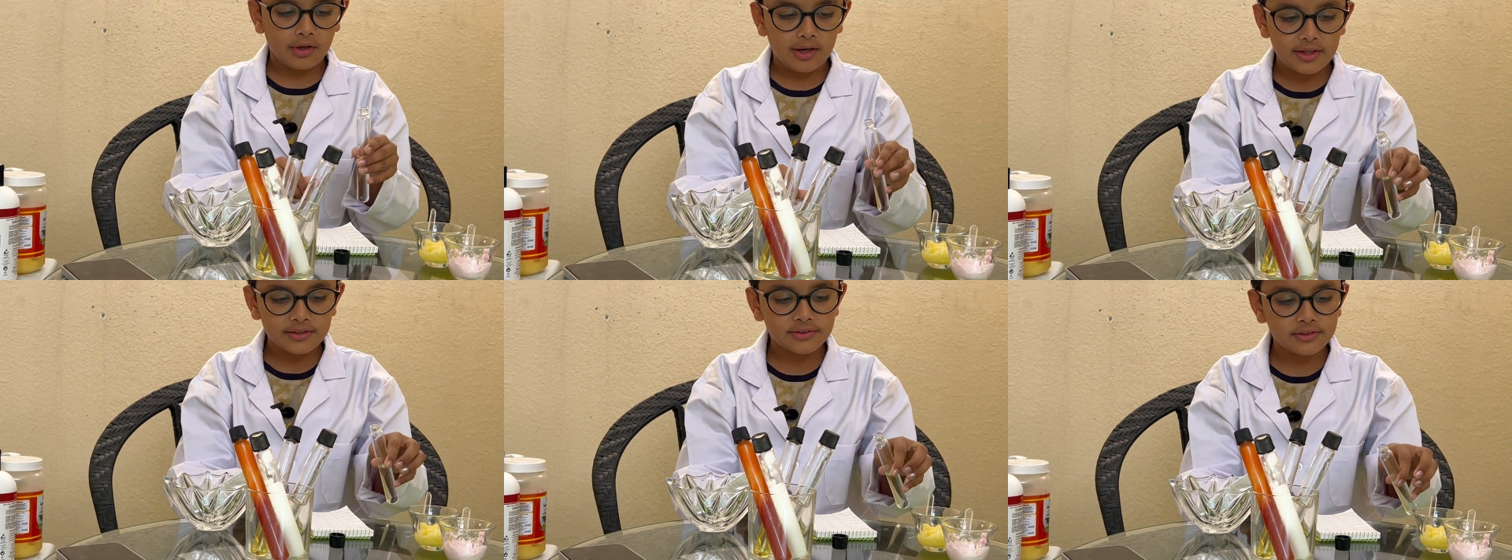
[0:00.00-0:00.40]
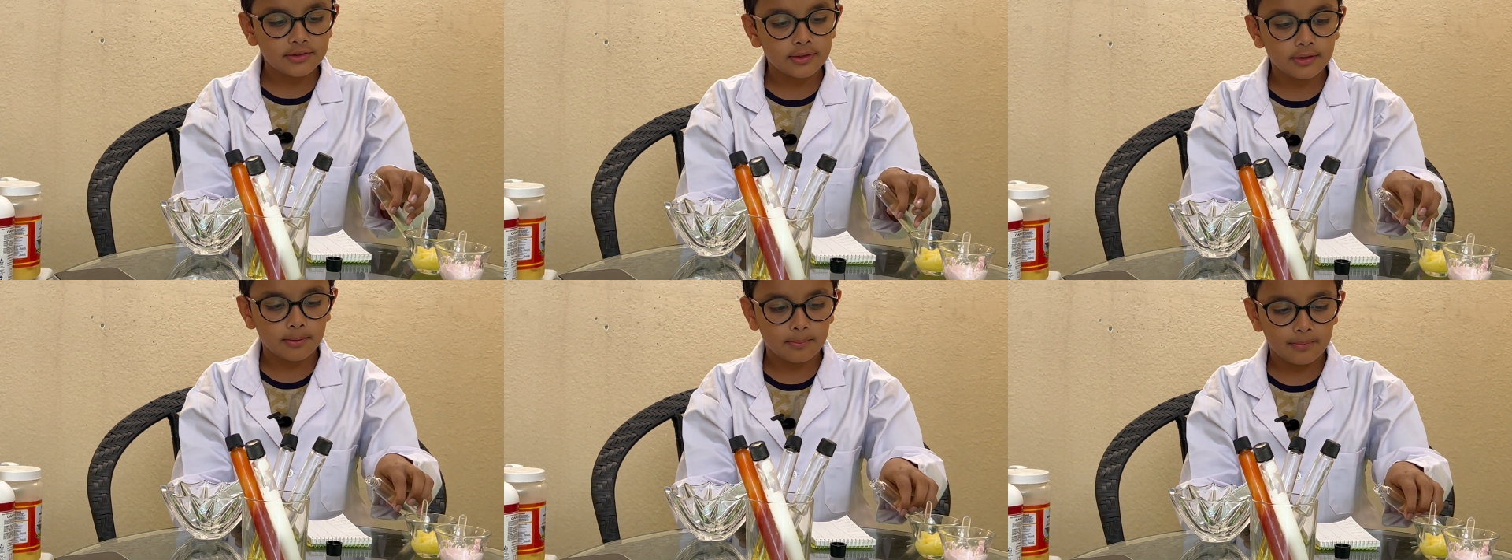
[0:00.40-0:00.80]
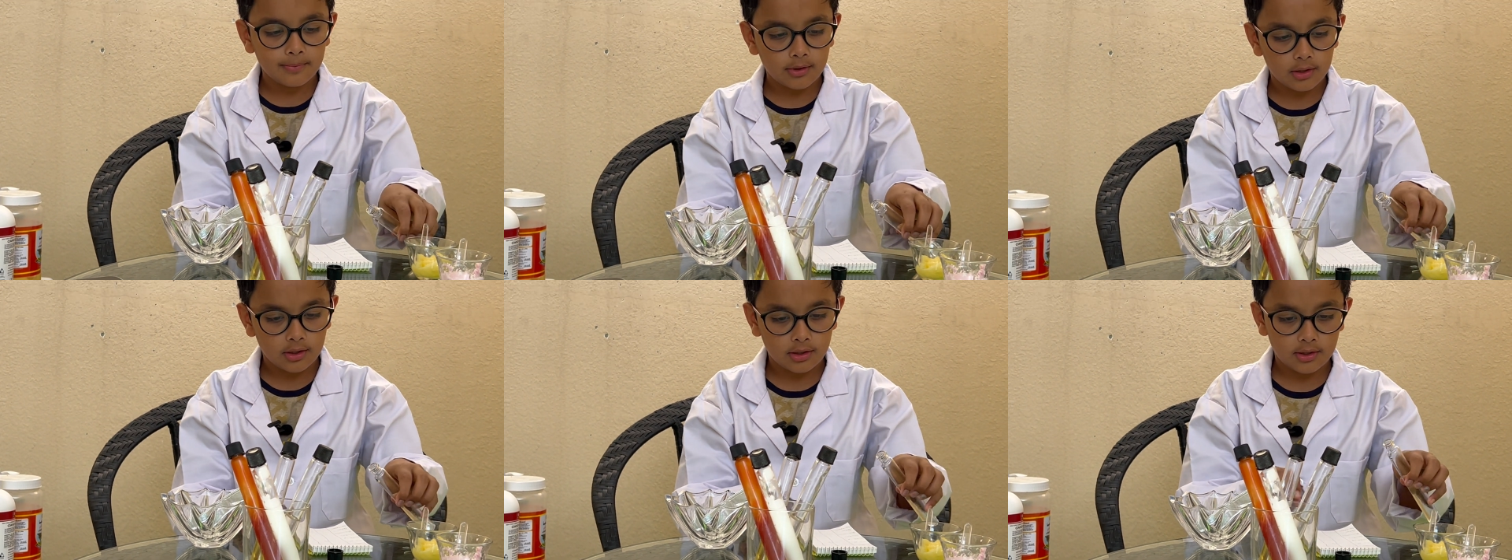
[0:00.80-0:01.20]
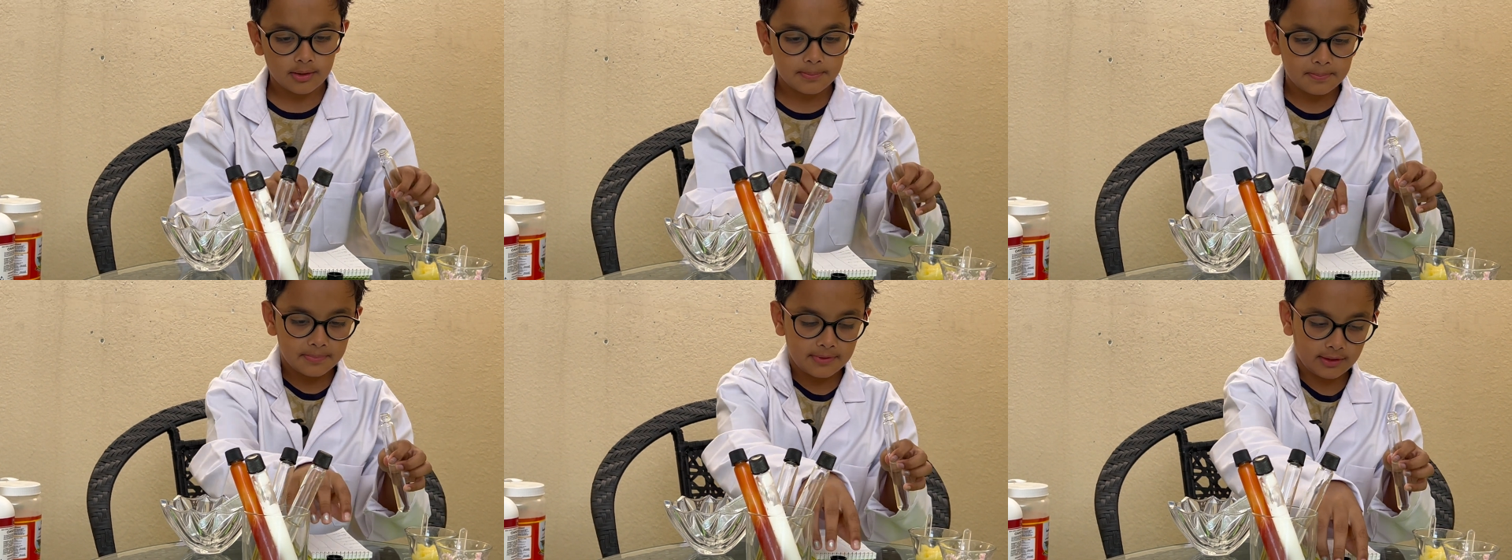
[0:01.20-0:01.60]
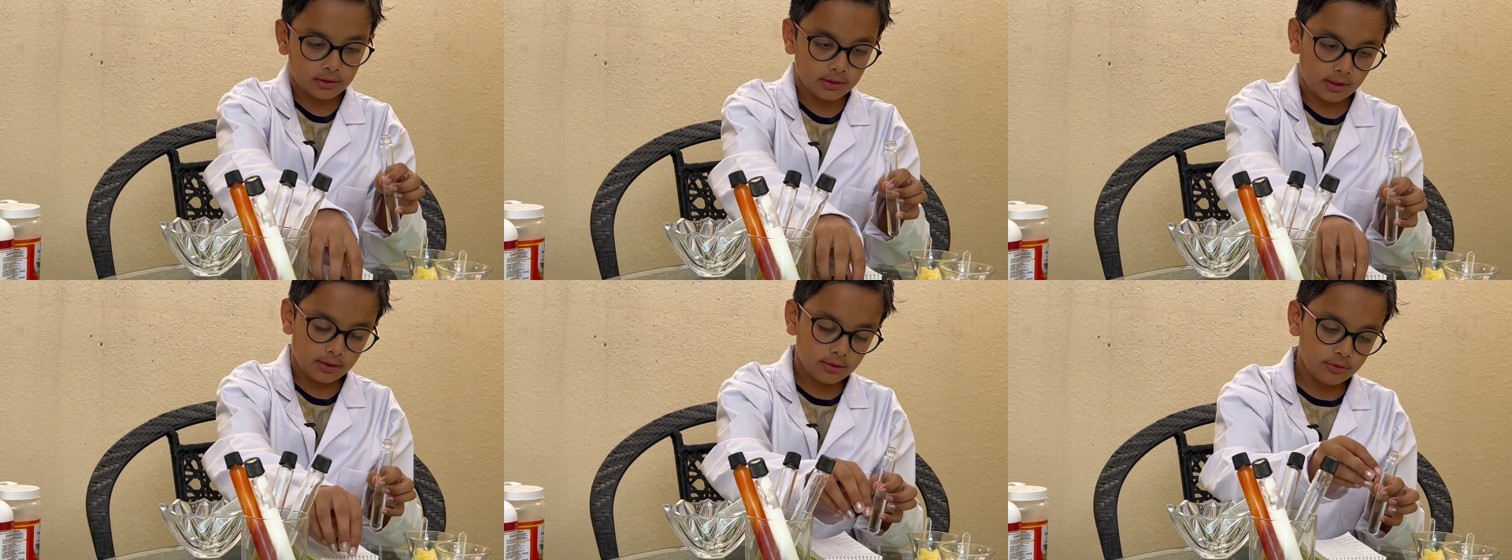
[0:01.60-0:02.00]
less than a
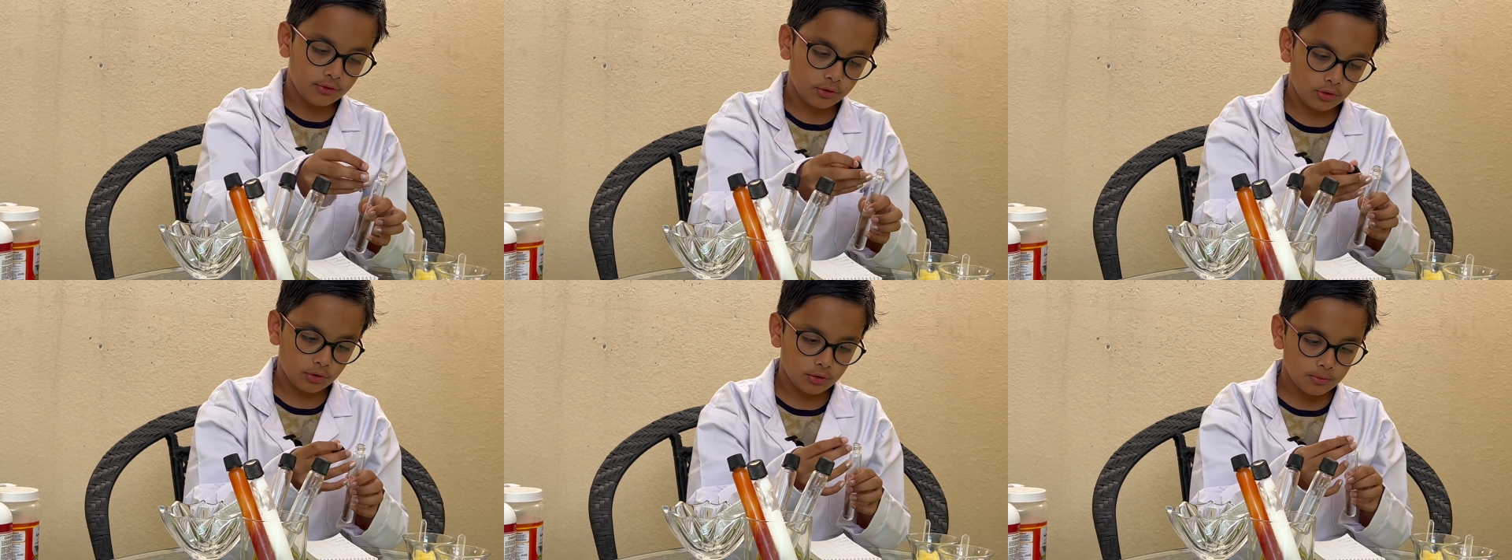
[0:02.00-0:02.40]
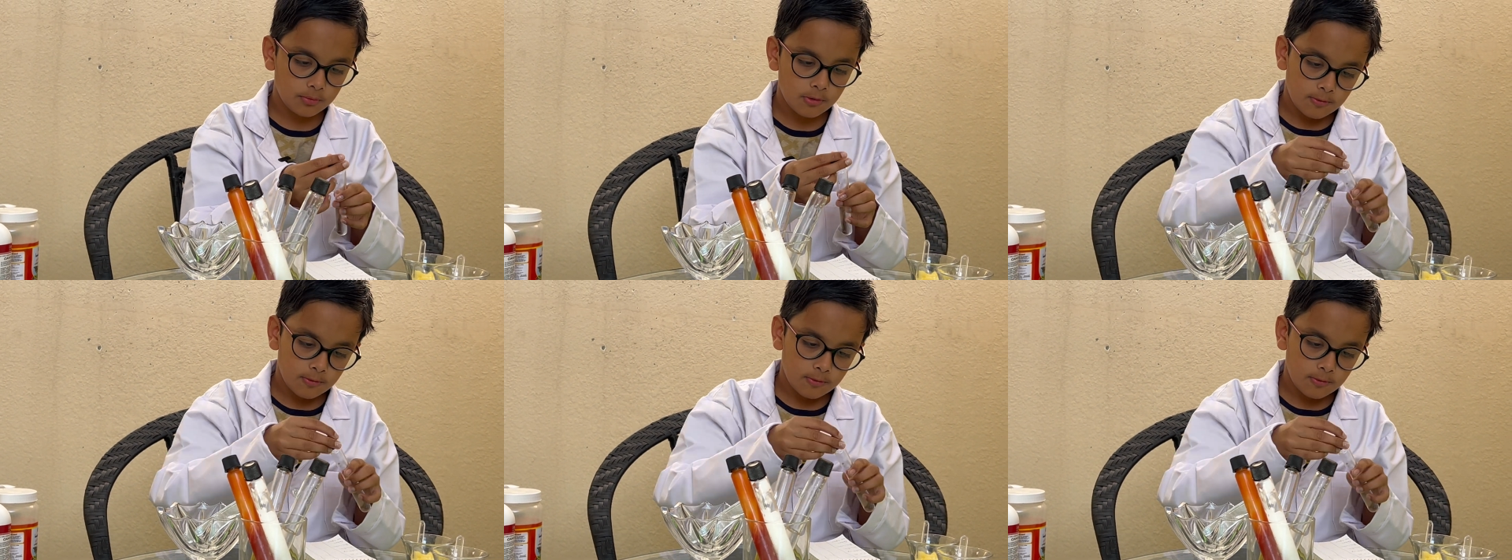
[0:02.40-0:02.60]
second, so